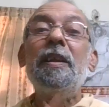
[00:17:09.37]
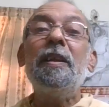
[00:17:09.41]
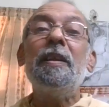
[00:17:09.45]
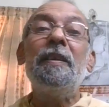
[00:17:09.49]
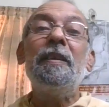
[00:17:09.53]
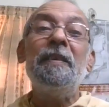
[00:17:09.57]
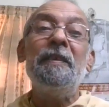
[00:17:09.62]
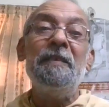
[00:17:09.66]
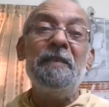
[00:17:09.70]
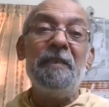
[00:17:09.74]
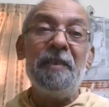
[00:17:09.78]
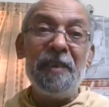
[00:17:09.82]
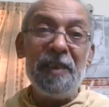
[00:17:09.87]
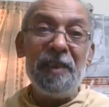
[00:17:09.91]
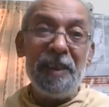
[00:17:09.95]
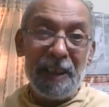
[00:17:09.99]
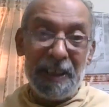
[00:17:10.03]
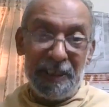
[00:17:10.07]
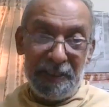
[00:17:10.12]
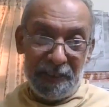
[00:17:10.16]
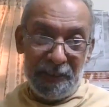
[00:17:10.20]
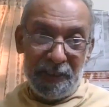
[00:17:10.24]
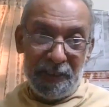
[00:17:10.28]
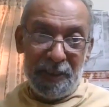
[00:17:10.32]
the
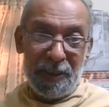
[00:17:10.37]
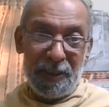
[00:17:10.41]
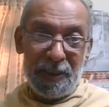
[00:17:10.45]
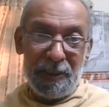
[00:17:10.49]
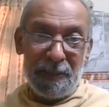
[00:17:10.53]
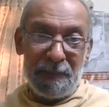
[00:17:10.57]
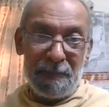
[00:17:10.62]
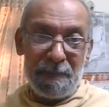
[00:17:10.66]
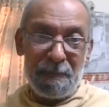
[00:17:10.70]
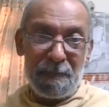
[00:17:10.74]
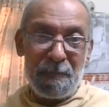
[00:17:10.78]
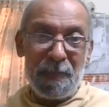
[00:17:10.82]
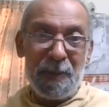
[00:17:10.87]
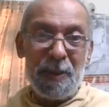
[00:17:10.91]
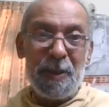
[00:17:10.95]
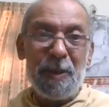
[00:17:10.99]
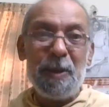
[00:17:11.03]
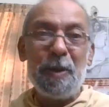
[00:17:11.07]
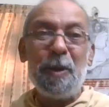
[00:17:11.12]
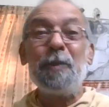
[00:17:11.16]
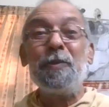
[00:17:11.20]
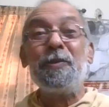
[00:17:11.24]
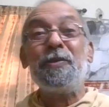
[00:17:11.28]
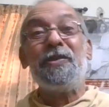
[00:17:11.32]
realization,
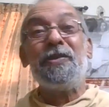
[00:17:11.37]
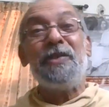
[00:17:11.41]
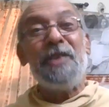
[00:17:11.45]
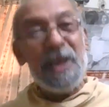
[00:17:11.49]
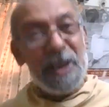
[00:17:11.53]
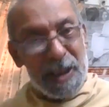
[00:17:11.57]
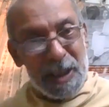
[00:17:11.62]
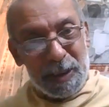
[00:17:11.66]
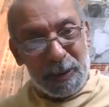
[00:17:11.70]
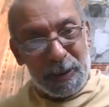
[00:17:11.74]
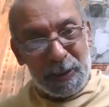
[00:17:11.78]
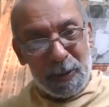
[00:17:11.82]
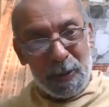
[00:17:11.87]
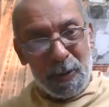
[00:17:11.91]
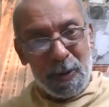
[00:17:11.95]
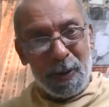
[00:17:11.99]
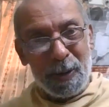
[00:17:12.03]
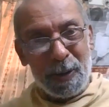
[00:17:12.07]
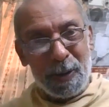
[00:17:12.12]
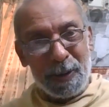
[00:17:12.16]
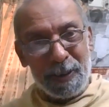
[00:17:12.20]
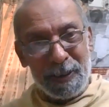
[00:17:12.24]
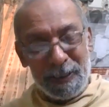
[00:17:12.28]
of seeking the God.